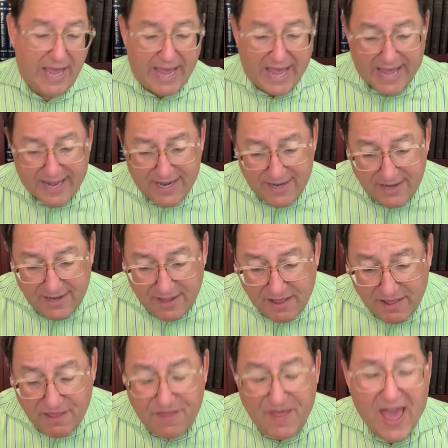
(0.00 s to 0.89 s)
And
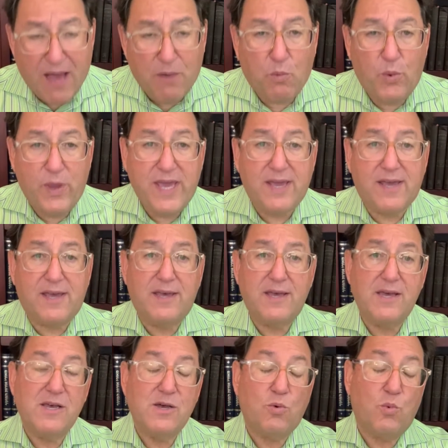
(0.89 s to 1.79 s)
that week,
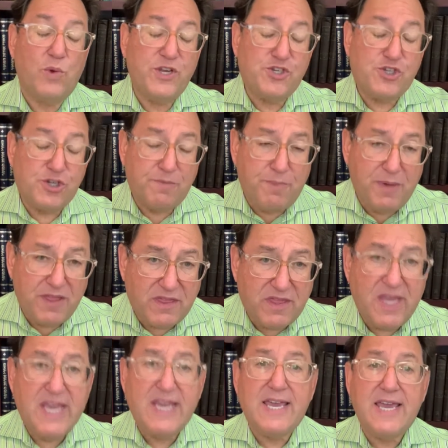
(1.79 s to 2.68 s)
we should be
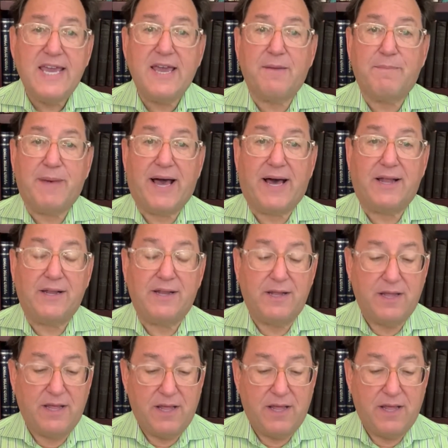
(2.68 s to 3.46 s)
thinking about